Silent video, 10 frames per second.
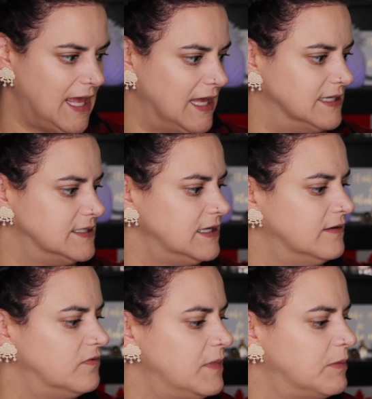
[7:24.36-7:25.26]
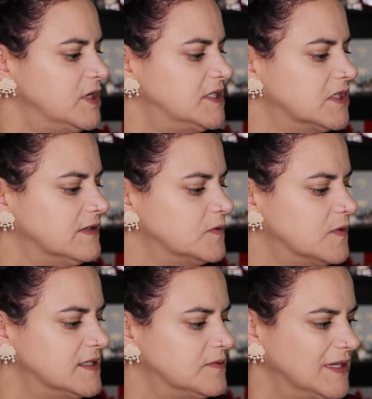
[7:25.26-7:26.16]
And if memory serves
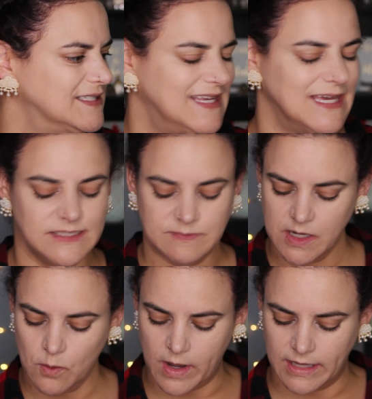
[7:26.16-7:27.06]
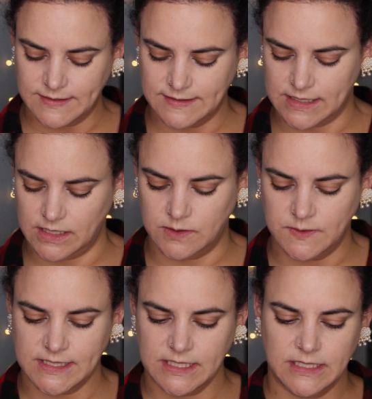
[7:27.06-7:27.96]
with this one, because again, it's been a while since I
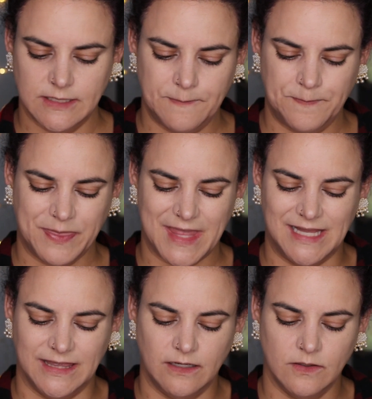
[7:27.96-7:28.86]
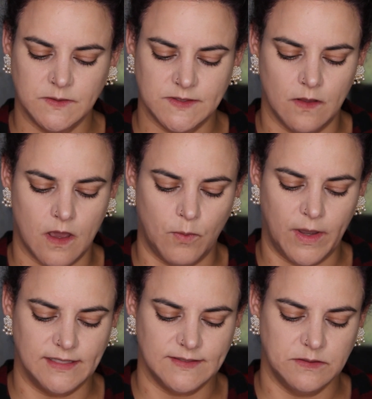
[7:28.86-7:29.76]
used it, a little goes a long
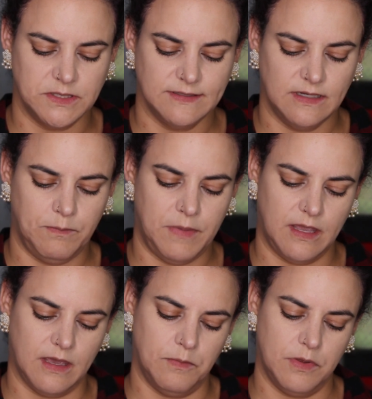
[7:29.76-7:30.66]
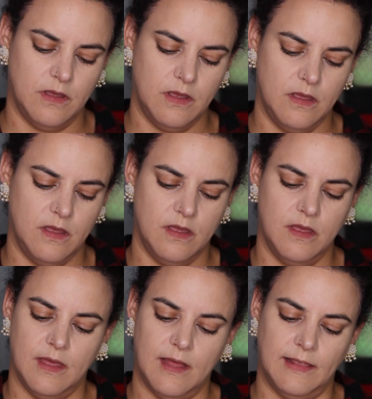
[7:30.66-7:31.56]
way. So I'm just going to pick up
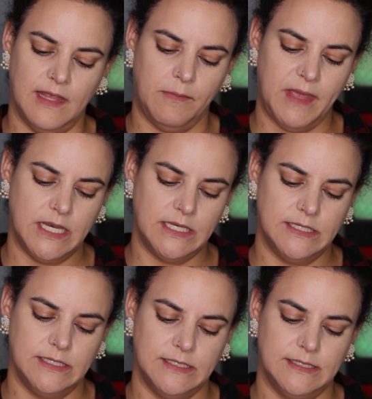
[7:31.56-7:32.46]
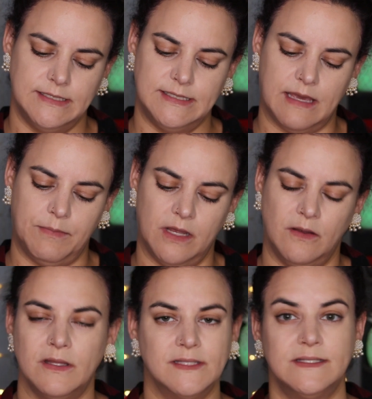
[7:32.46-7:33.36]
a little bit, tap it
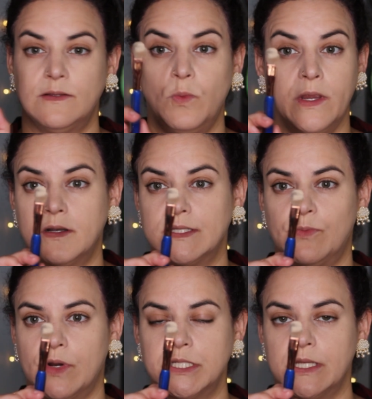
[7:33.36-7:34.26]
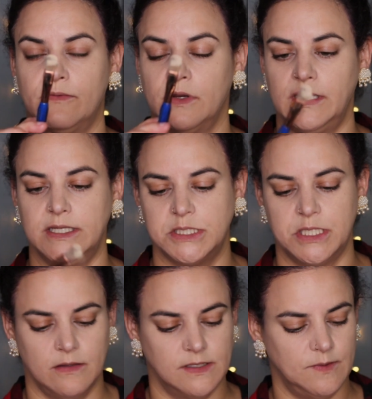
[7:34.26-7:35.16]
out. This is the weirdest brush ever. I need to
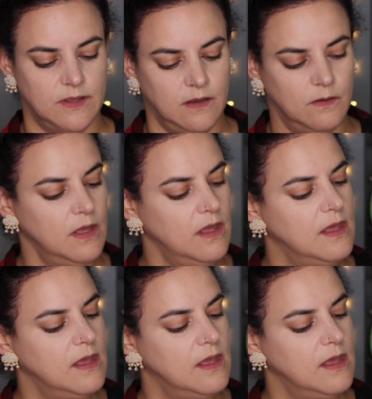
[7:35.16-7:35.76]
share this with you.